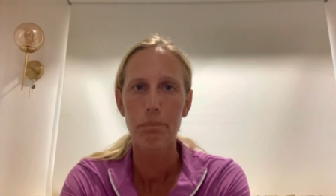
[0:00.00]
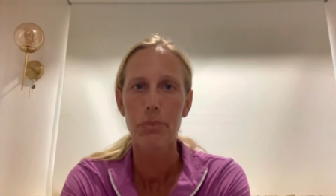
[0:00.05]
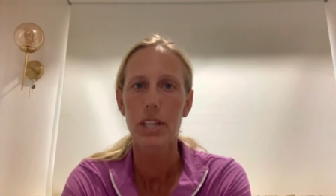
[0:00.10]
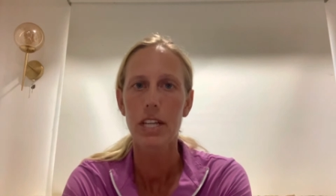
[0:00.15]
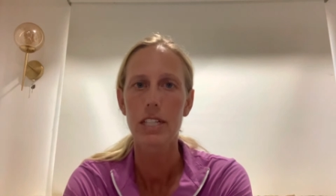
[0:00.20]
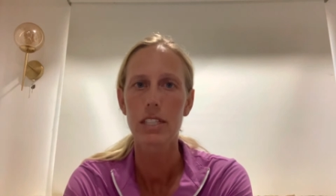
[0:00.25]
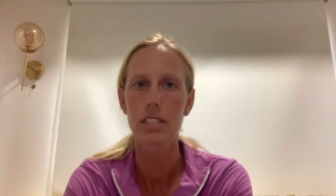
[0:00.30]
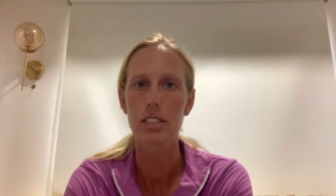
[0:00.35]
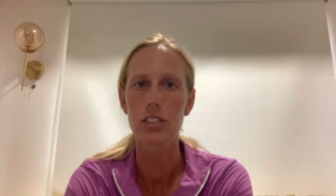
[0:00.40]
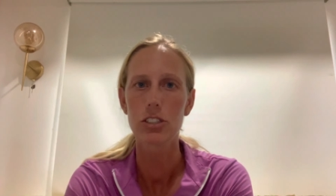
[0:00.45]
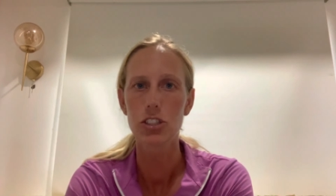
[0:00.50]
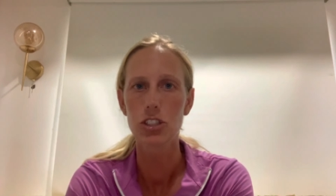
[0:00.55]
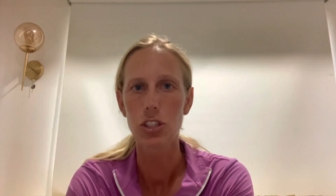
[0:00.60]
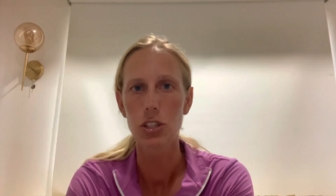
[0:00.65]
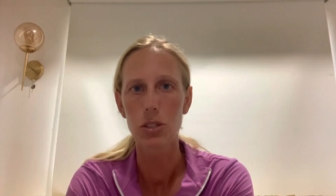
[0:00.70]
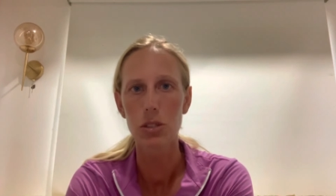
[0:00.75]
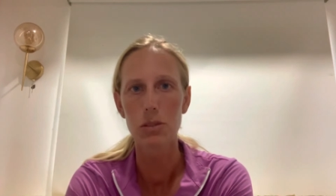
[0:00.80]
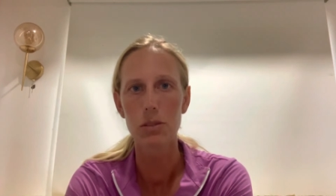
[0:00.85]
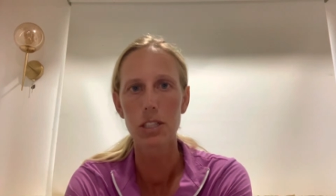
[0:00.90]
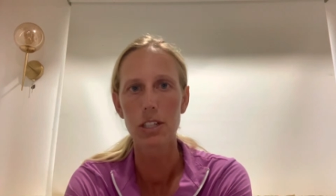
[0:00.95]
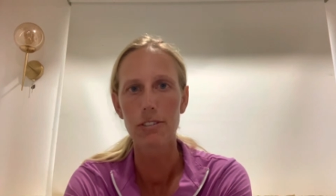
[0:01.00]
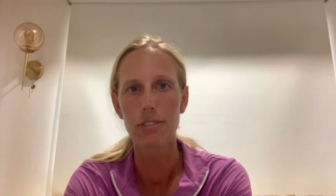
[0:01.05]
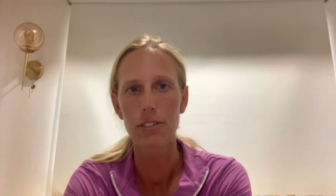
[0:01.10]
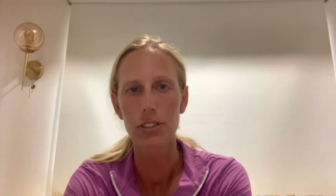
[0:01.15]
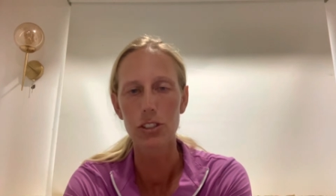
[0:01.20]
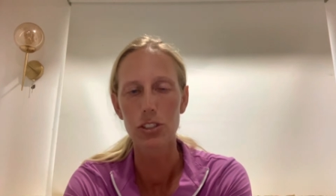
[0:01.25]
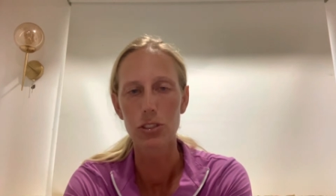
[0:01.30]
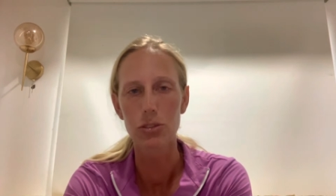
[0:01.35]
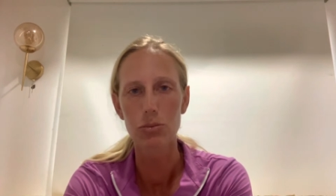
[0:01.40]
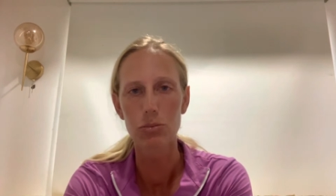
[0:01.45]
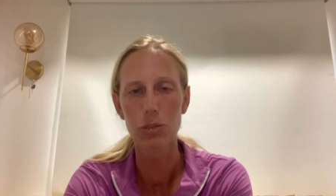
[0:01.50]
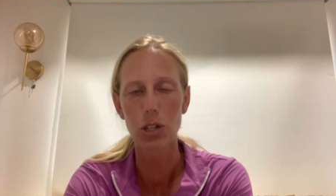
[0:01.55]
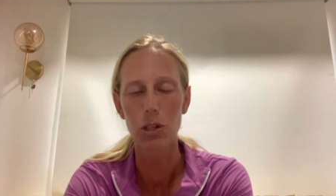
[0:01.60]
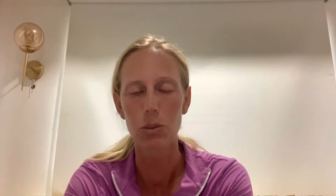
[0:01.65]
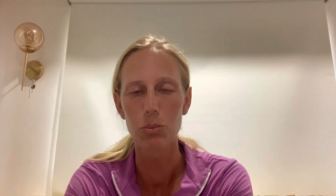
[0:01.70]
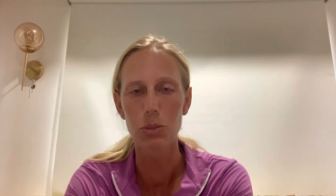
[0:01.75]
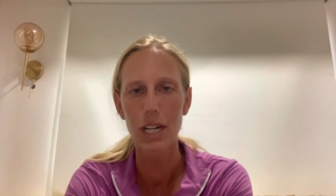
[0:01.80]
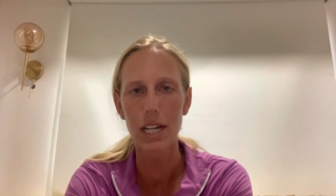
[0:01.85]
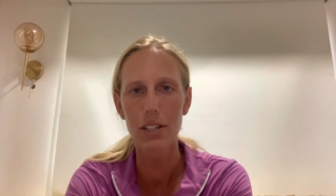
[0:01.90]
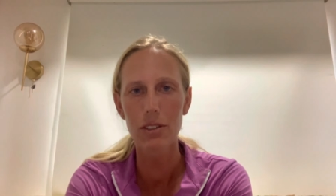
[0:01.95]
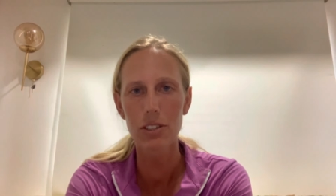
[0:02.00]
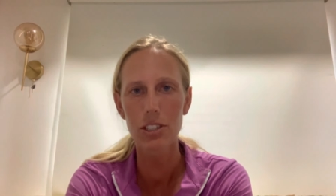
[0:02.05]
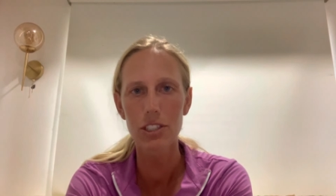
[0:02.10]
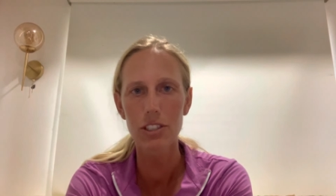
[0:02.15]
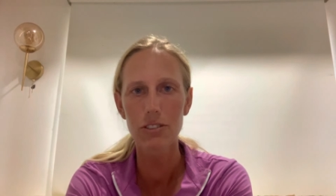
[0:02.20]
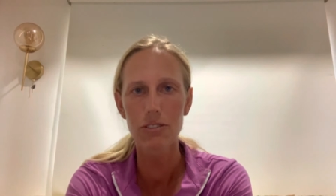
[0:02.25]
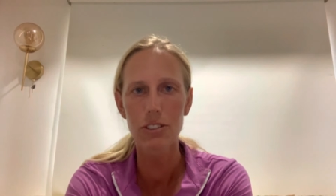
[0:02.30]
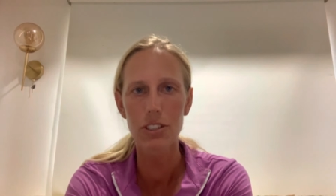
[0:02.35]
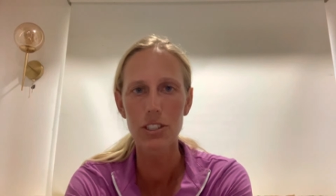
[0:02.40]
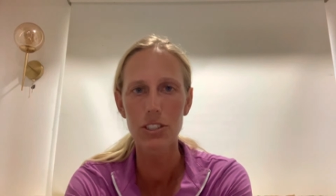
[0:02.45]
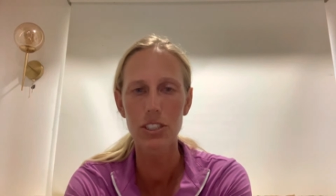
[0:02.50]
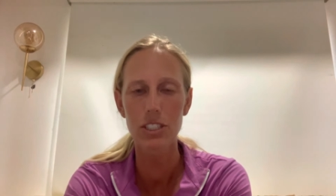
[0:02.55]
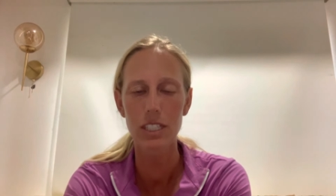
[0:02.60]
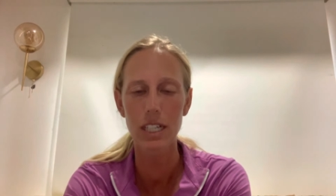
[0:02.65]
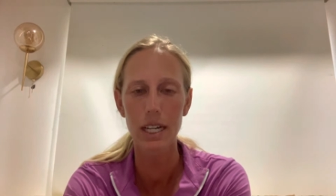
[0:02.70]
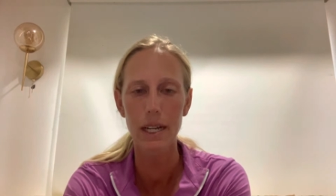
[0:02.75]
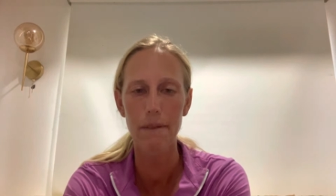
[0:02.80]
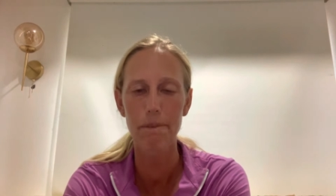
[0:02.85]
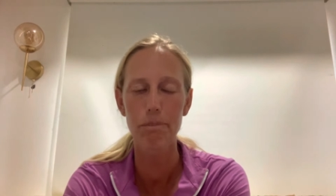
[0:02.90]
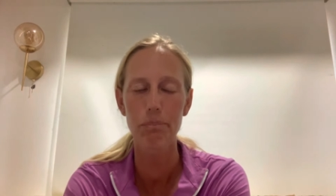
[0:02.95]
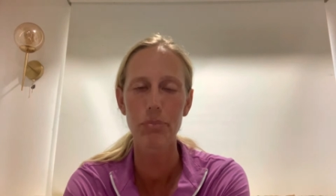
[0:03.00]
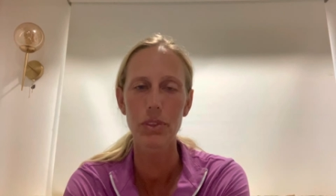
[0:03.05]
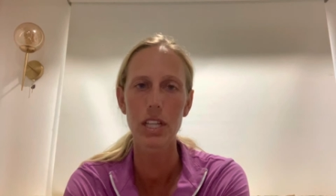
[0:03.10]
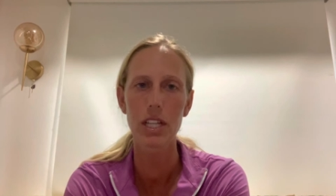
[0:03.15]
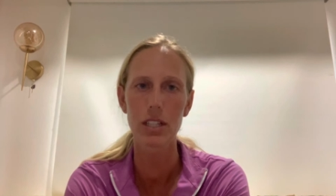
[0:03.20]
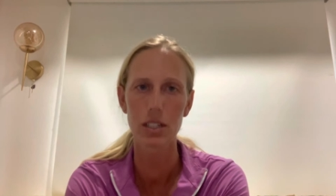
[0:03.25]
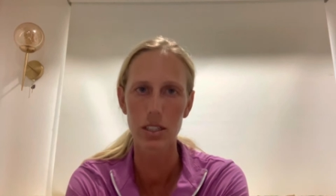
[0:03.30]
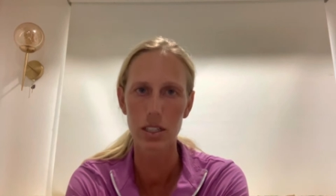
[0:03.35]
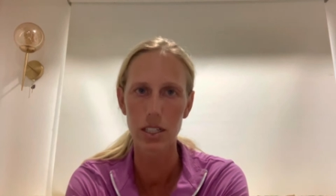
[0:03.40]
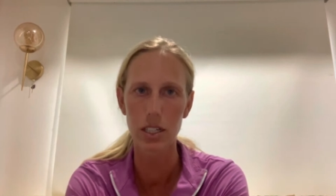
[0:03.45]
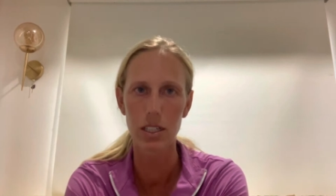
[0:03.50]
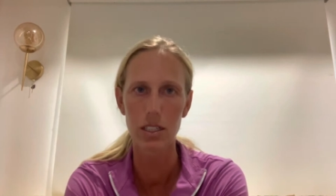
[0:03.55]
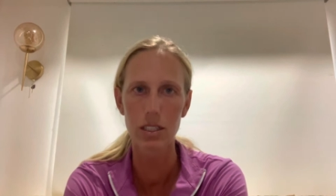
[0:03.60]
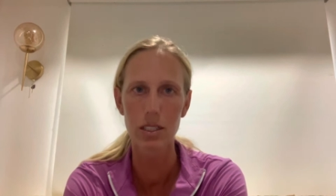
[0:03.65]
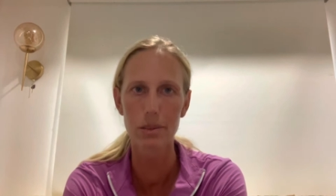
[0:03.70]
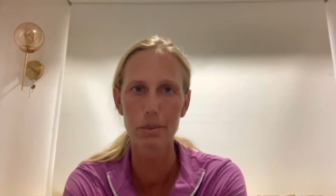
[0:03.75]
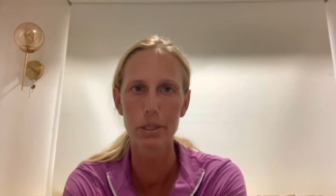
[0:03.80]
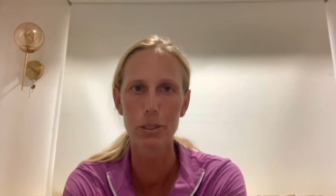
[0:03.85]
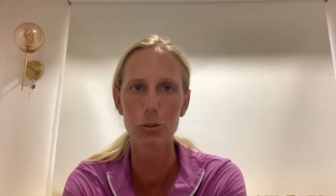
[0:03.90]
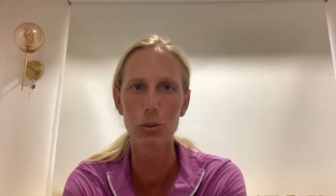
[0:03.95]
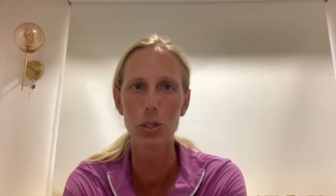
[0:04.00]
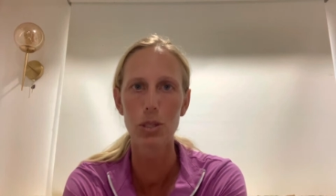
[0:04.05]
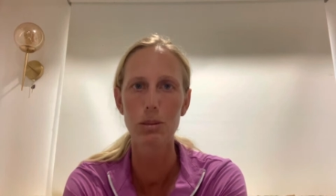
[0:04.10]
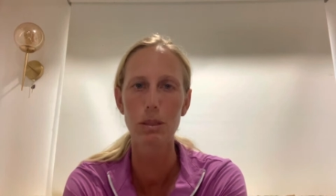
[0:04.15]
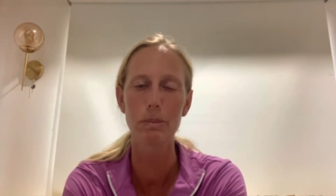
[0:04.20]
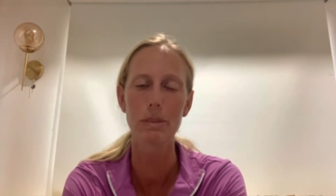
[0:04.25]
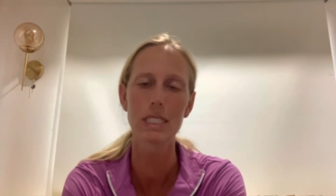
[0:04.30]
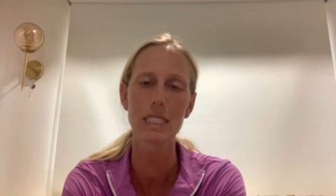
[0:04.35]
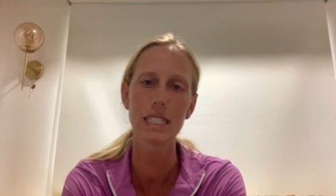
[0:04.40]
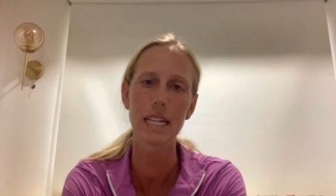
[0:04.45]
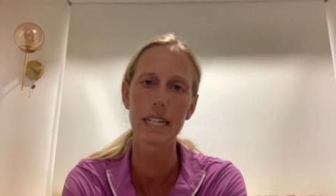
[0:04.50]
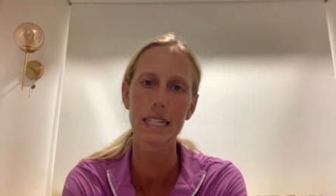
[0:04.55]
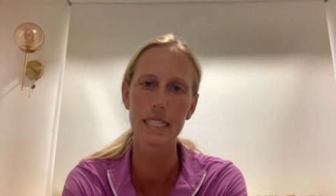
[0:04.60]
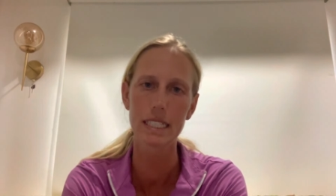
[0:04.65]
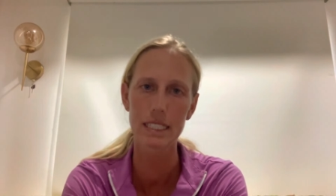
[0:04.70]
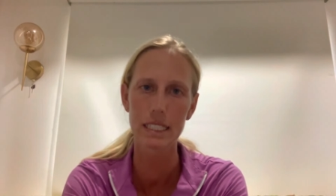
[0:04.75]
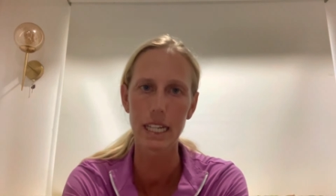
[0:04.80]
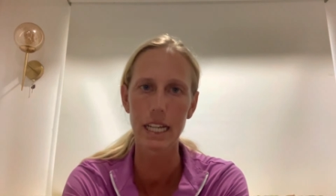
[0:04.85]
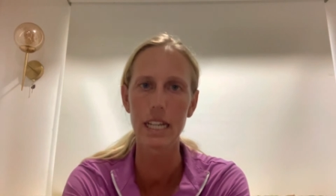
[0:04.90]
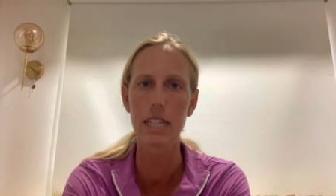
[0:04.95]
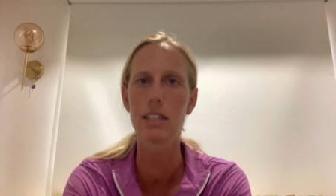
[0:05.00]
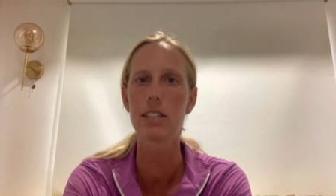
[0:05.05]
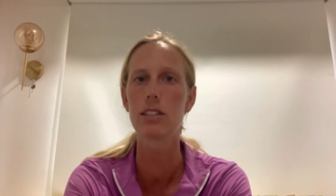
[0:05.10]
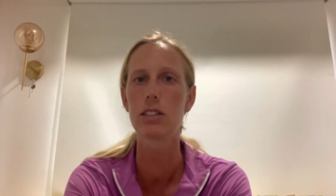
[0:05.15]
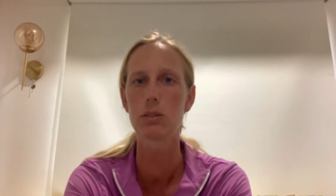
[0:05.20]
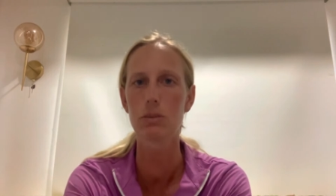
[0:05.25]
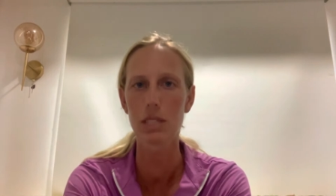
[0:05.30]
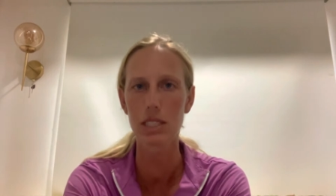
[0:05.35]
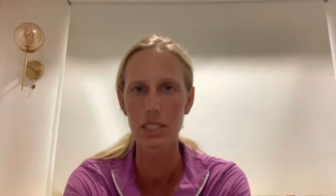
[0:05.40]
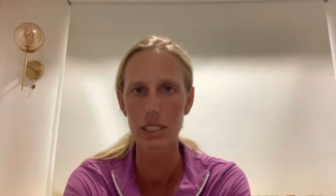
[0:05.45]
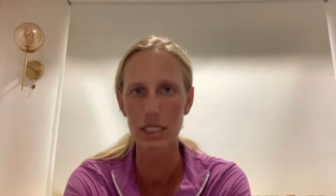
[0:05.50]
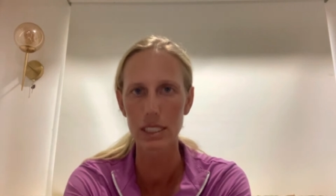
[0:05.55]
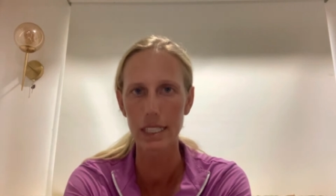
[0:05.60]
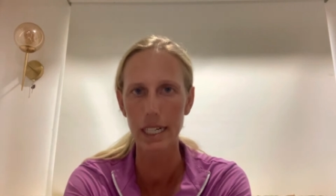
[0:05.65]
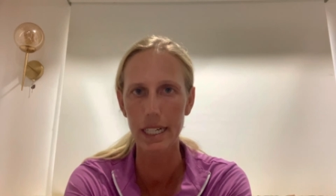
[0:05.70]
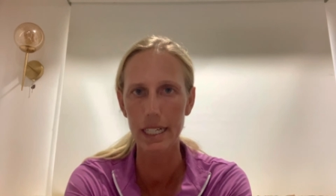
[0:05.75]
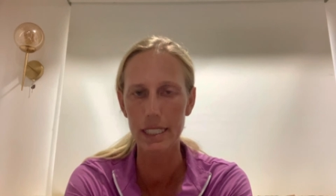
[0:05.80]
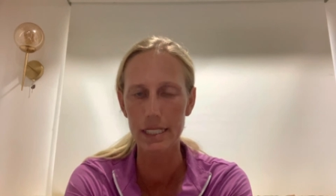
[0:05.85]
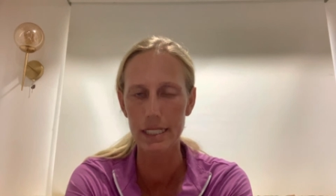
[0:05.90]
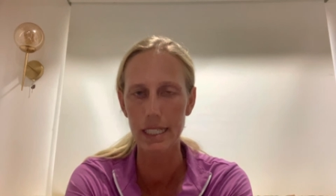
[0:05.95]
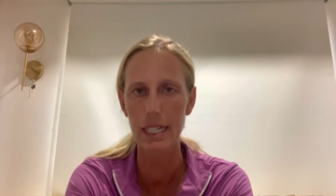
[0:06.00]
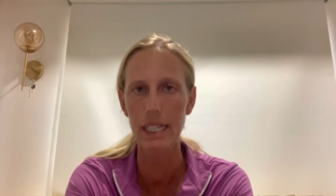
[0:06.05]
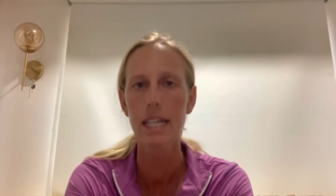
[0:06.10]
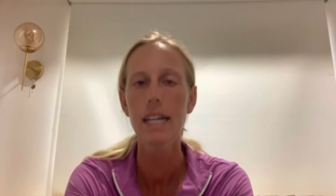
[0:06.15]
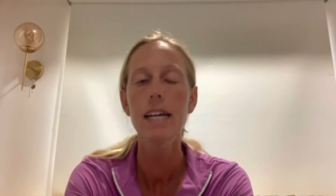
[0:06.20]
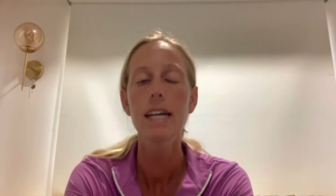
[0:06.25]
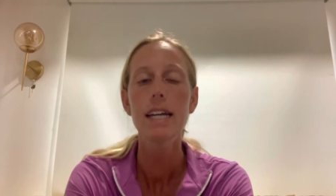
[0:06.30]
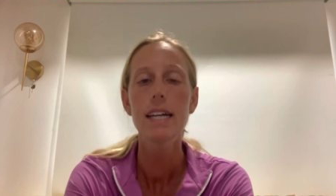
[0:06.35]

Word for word: and then I'll show you our first our round on the first day, and then a little bit of warm-up the second day, and our round the second day,